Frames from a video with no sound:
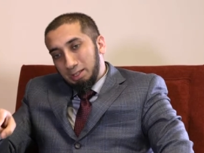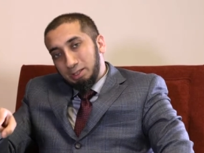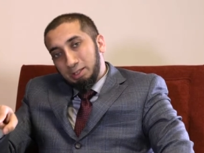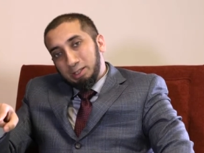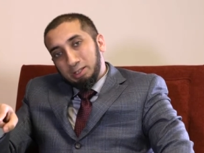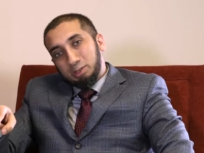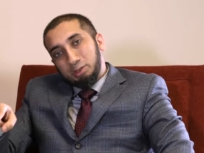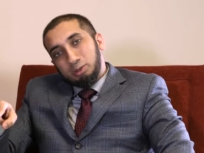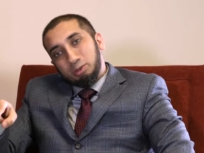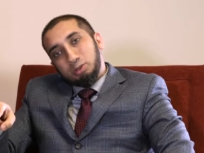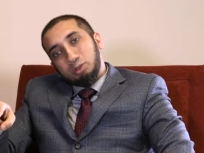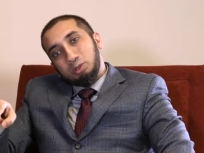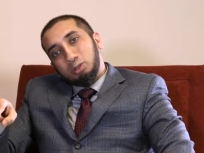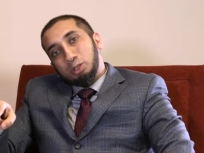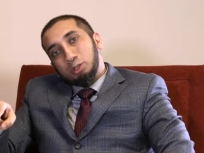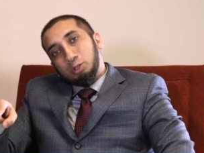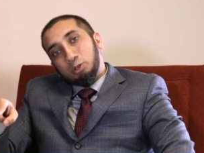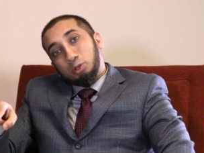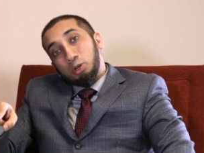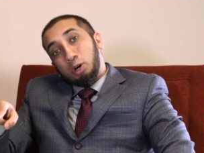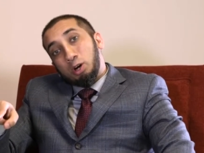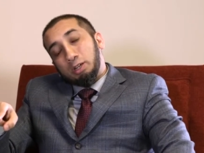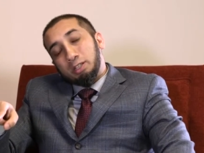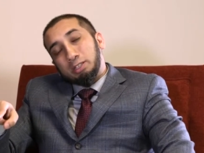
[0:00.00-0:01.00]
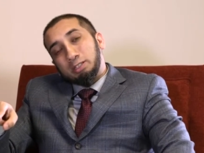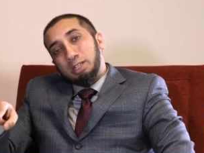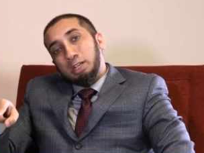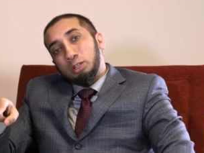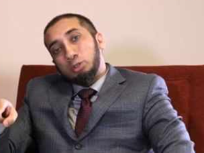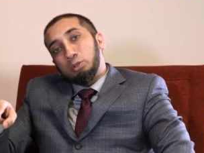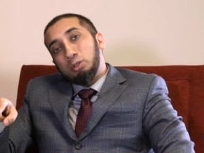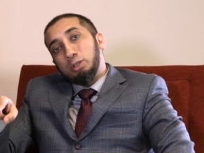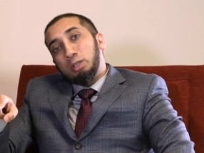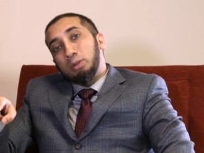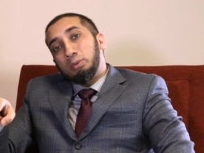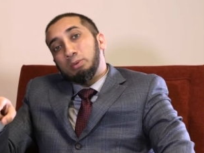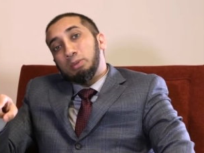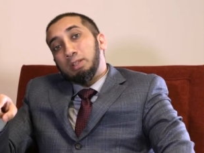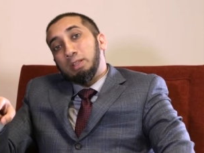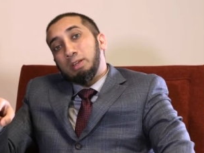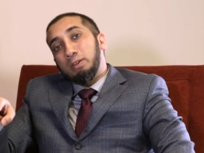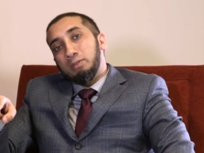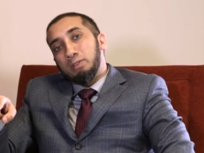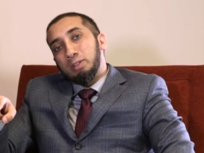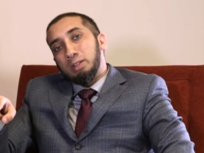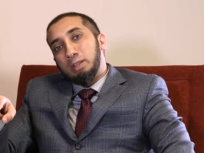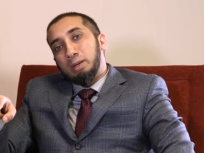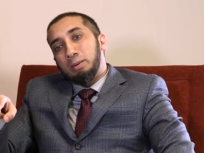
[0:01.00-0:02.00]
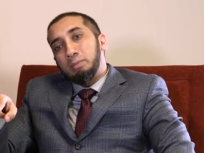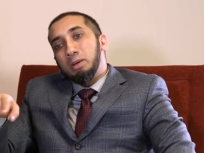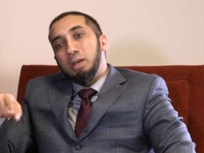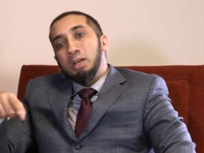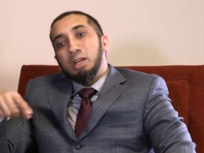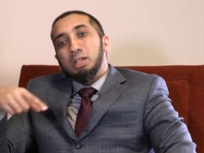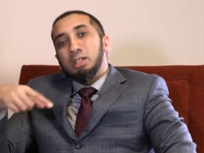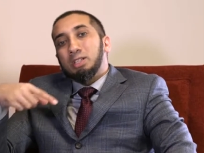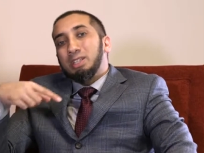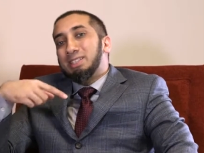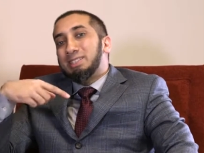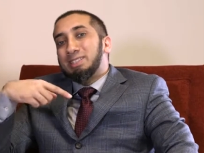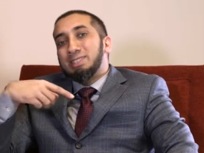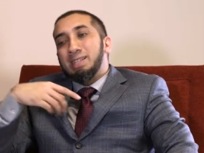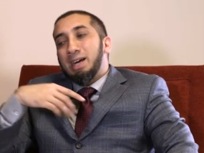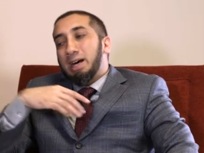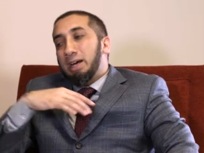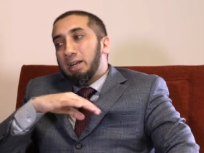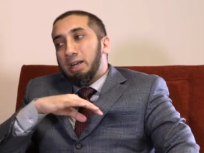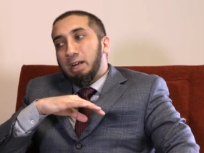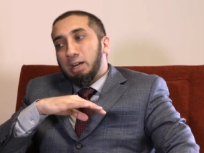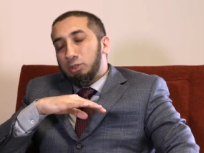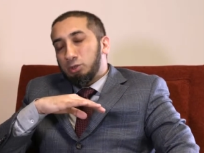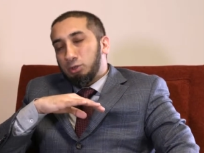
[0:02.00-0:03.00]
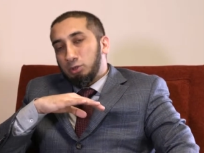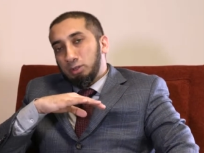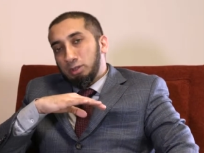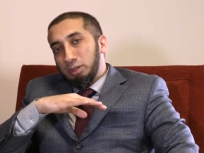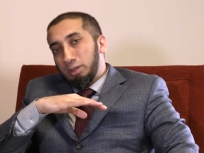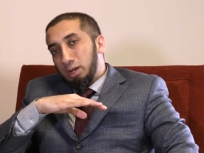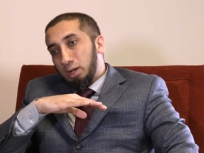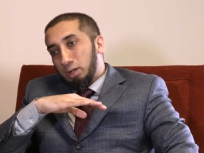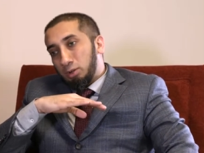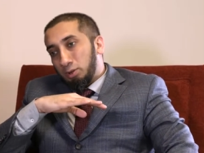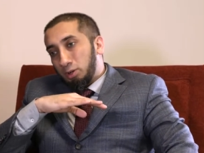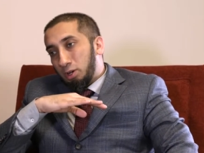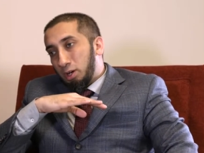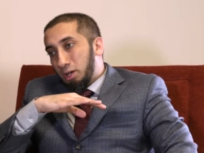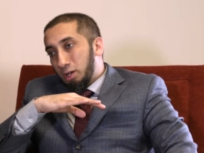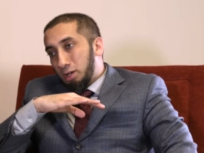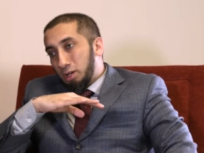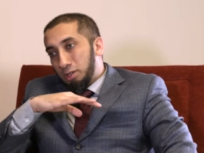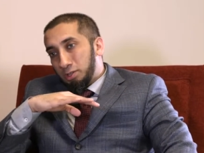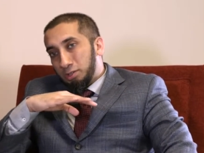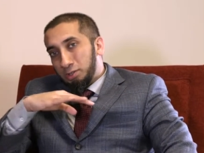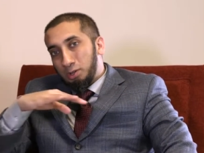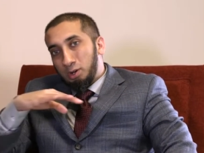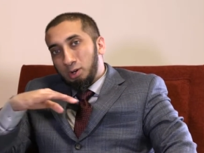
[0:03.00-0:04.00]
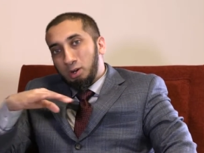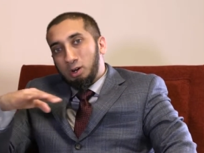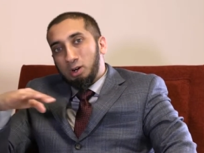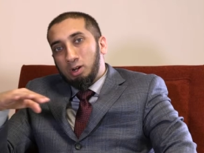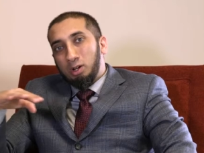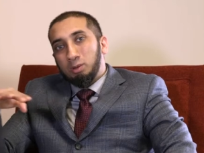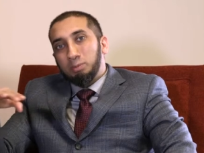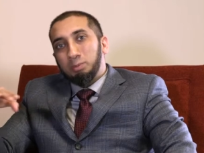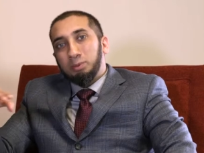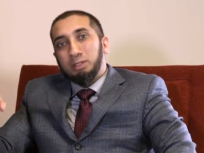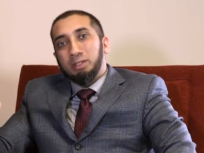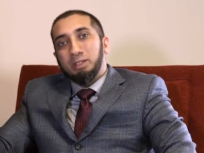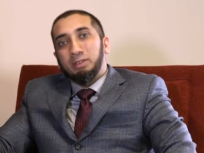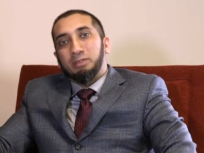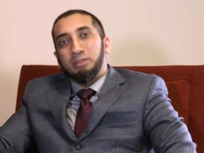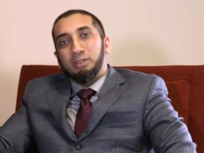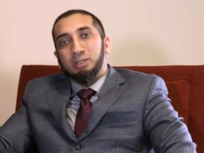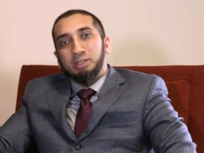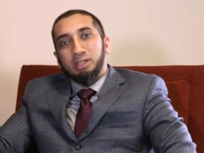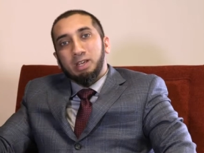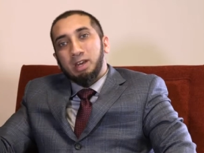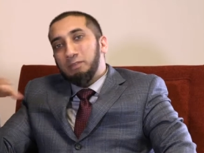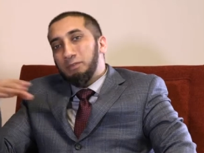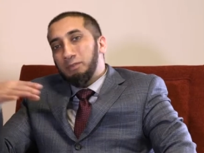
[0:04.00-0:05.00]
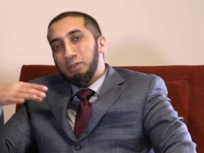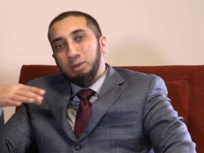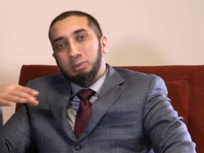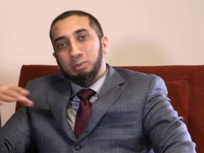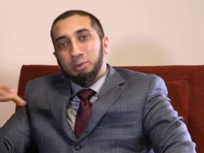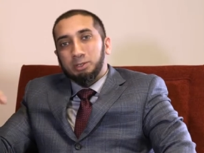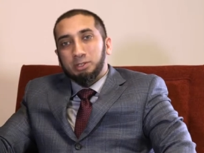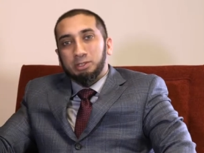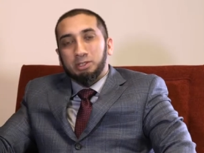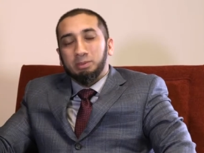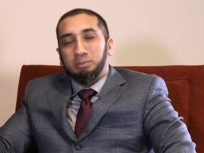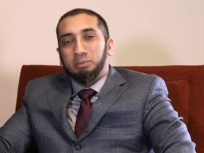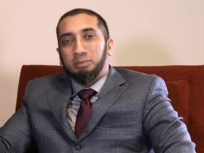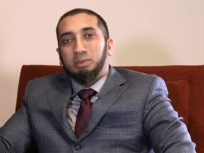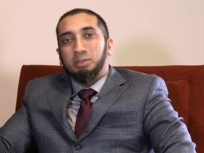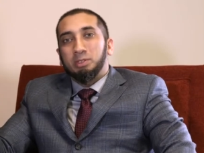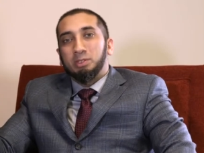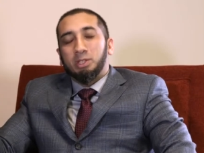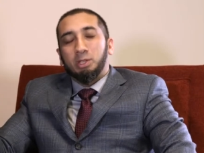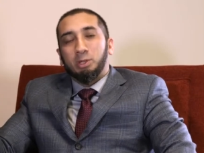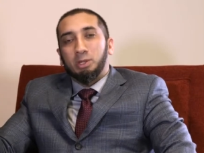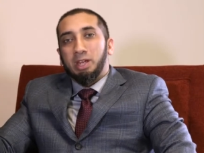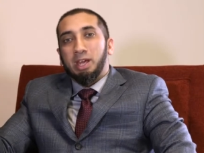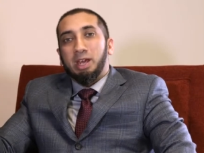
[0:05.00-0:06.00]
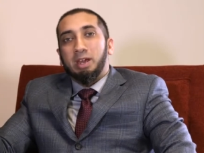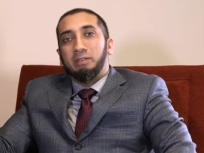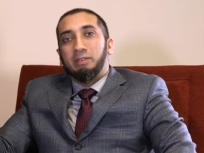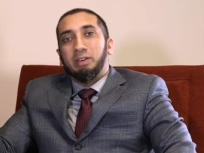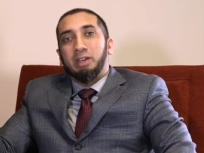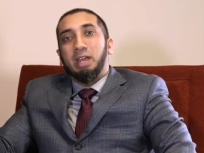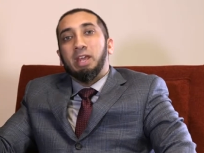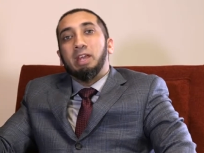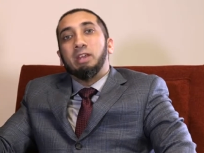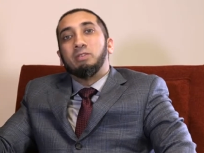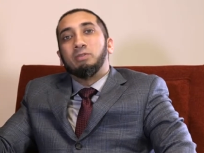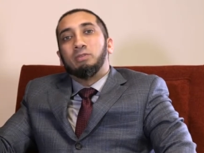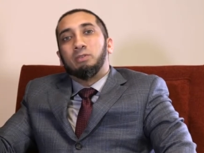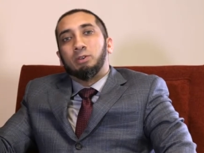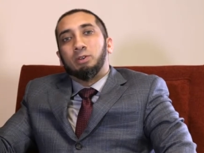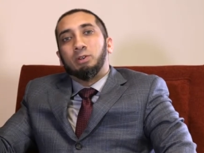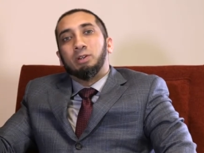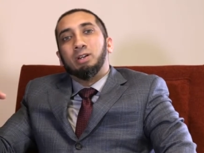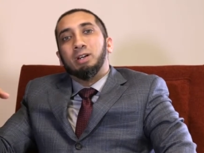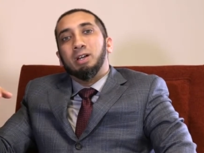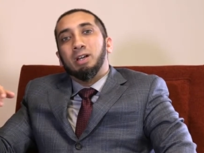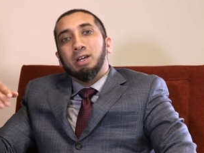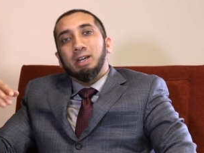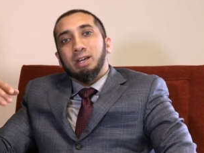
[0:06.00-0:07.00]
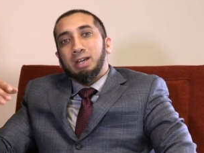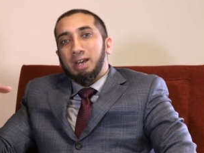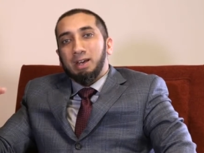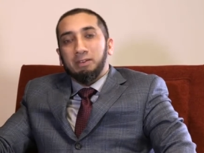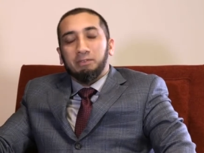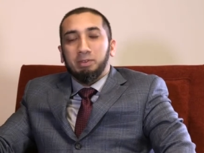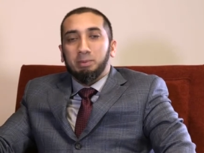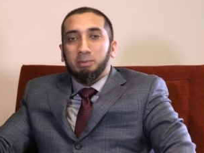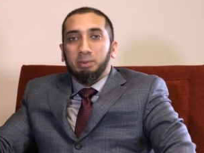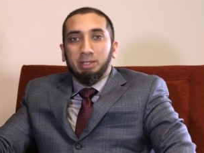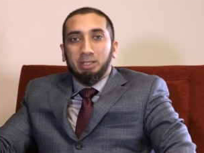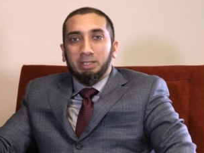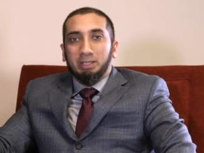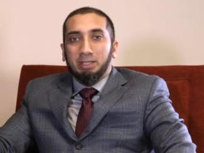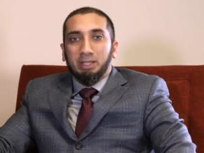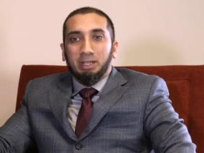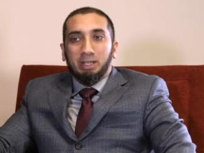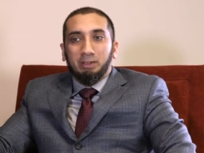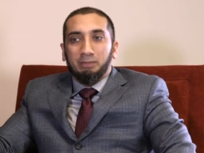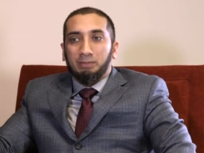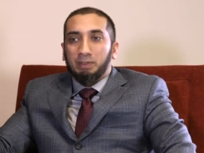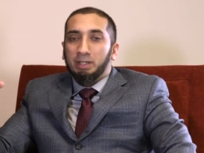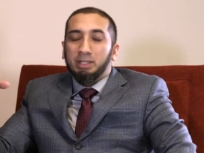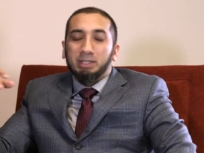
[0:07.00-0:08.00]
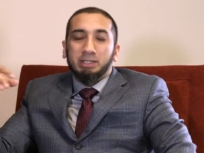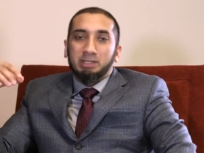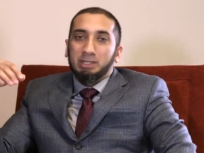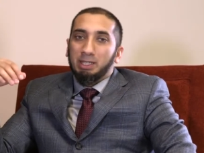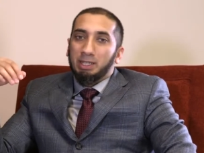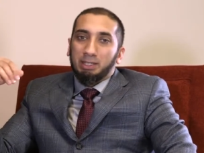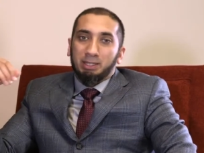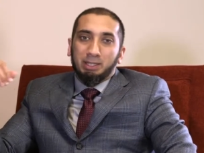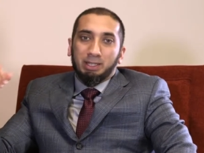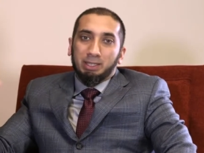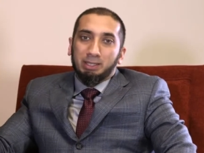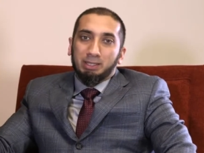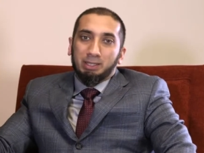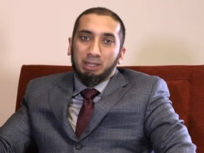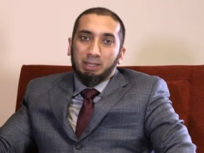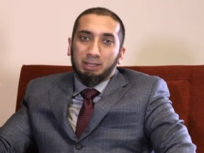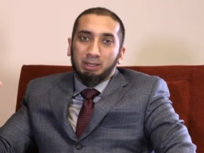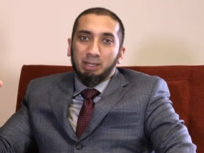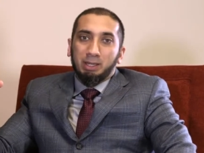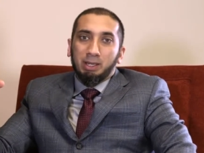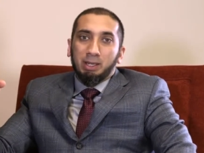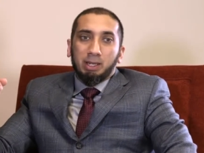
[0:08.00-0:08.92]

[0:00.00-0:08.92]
this, this talk is actually a relief to them. It's not actually across all believers, every Muslim is going to have hate for everybody in the hellfire. It's not like that.